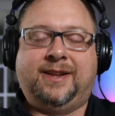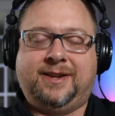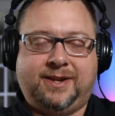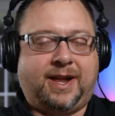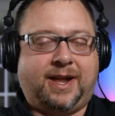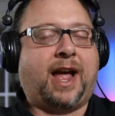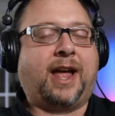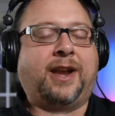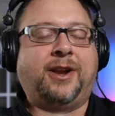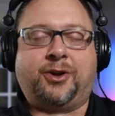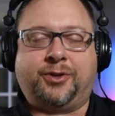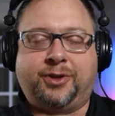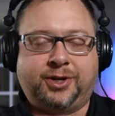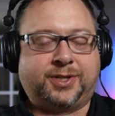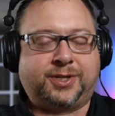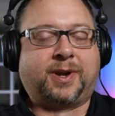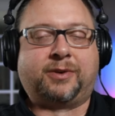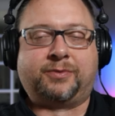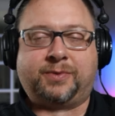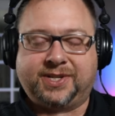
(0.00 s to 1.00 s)
I know
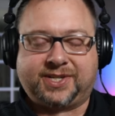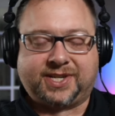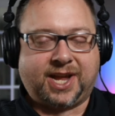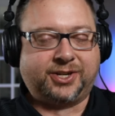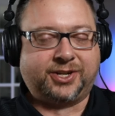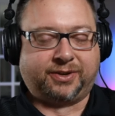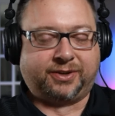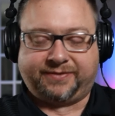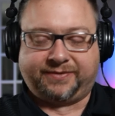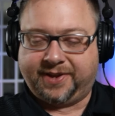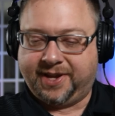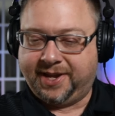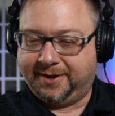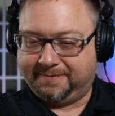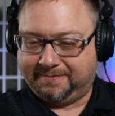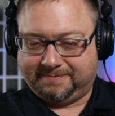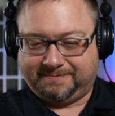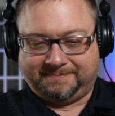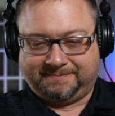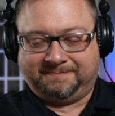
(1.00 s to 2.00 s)
there's a reschedule fee.
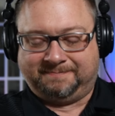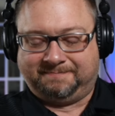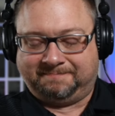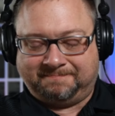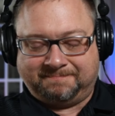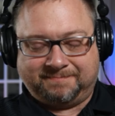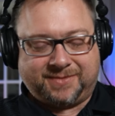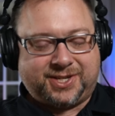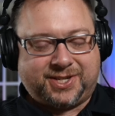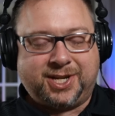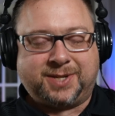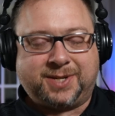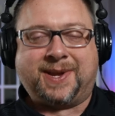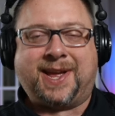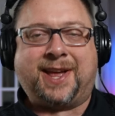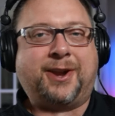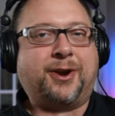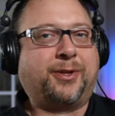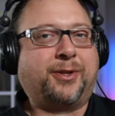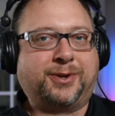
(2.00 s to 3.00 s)
Excuse me.
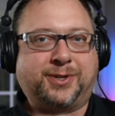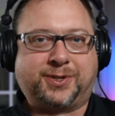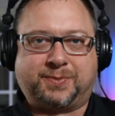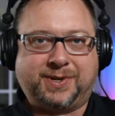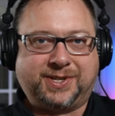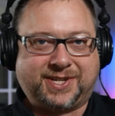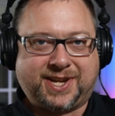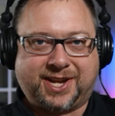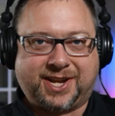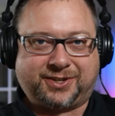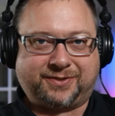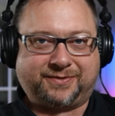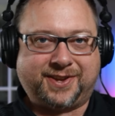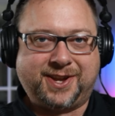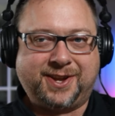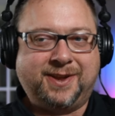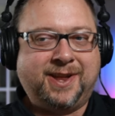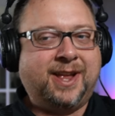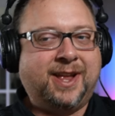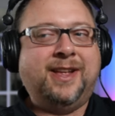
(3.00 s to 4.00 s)
I know there's a reschedule
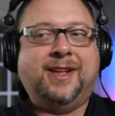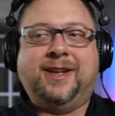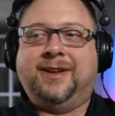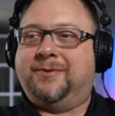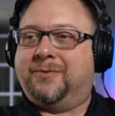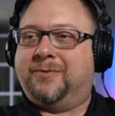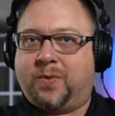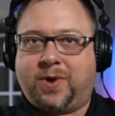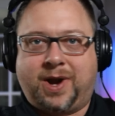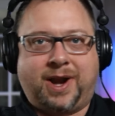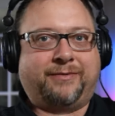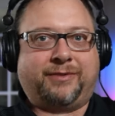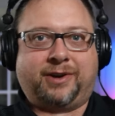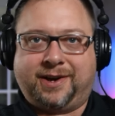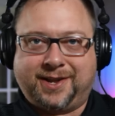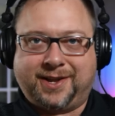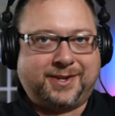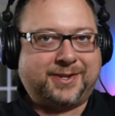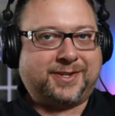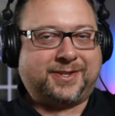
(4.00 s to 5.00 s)
fee. Whatever it
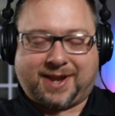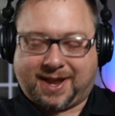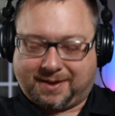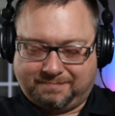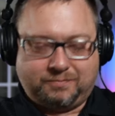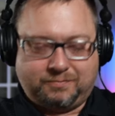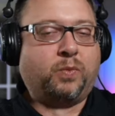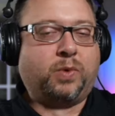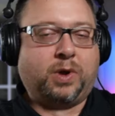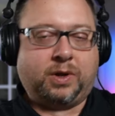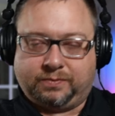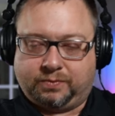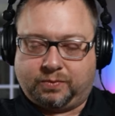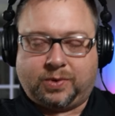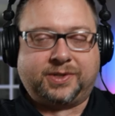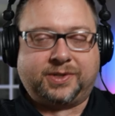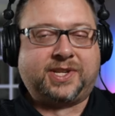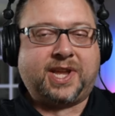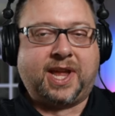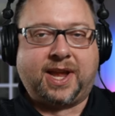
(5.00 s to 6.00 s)
is,
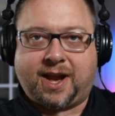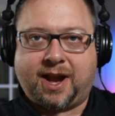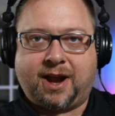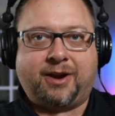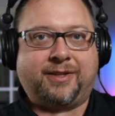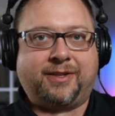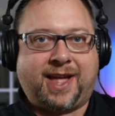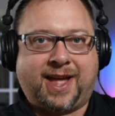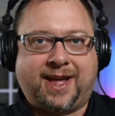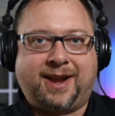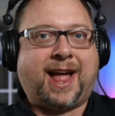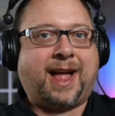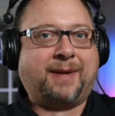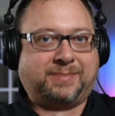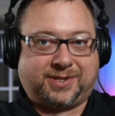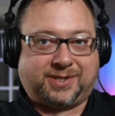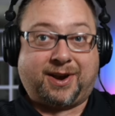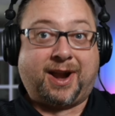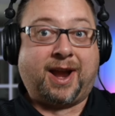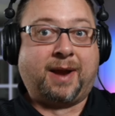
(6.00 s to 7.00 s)
we'll take care of that. I'm
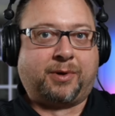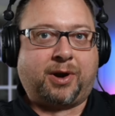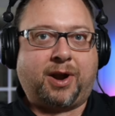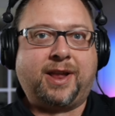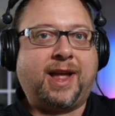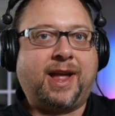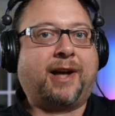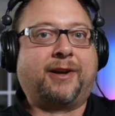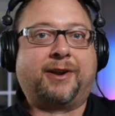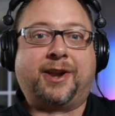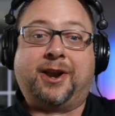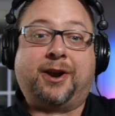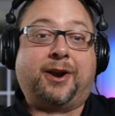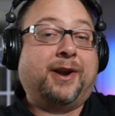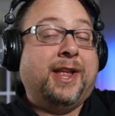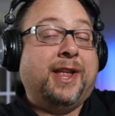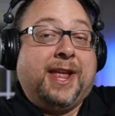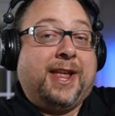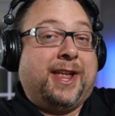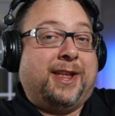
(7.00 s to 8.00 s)
sorry I brought you out here.
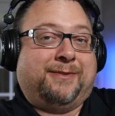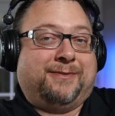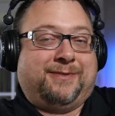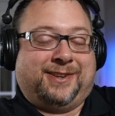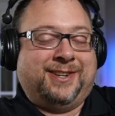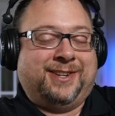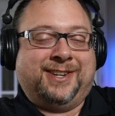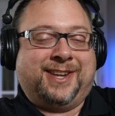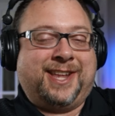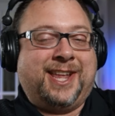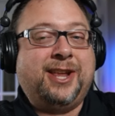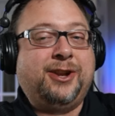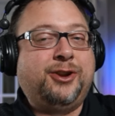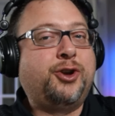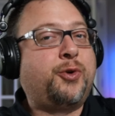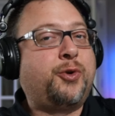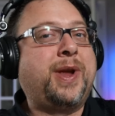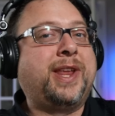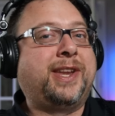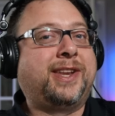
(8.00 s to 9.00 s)
He
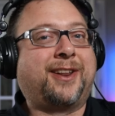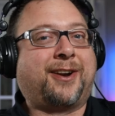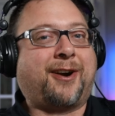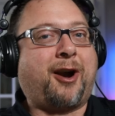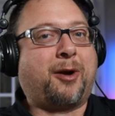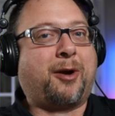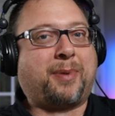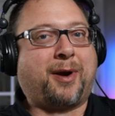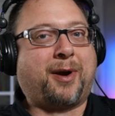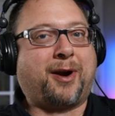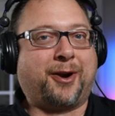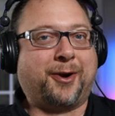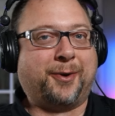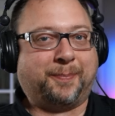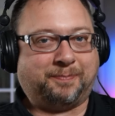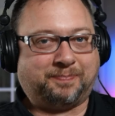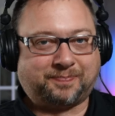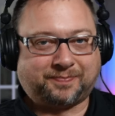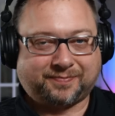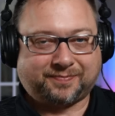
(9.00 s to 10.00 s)
knew we did our part.
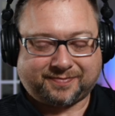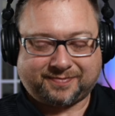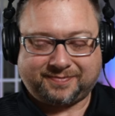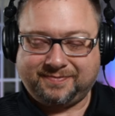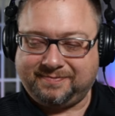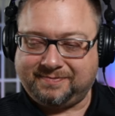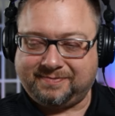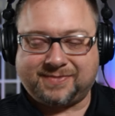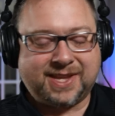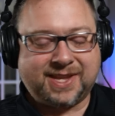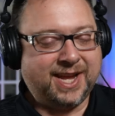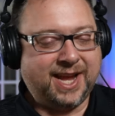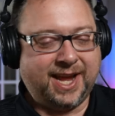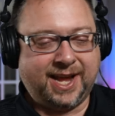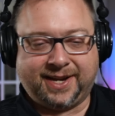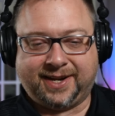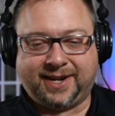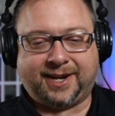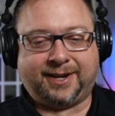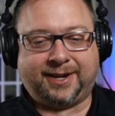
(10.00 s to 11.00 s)

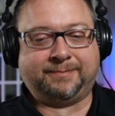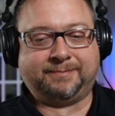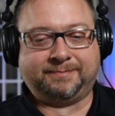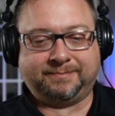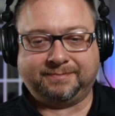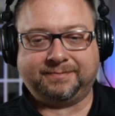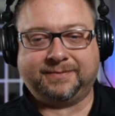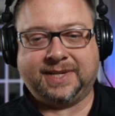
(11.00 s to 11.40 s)
Mm-hmm. And yeah.